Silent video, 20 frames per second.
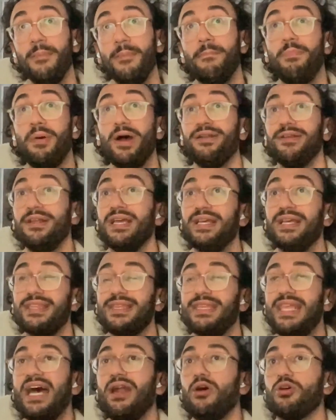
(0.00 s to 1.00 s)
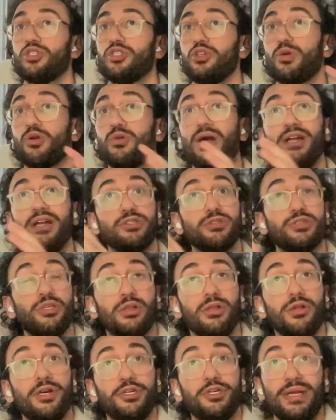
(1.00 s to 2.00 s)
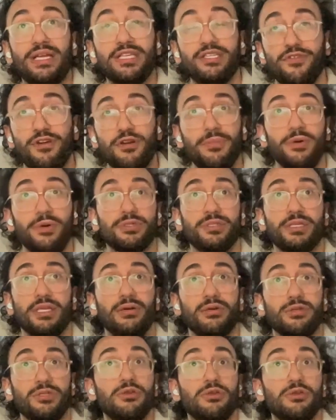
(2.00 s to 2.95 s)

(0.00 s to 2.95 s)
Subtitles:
But that also requires you to learn transferable skills.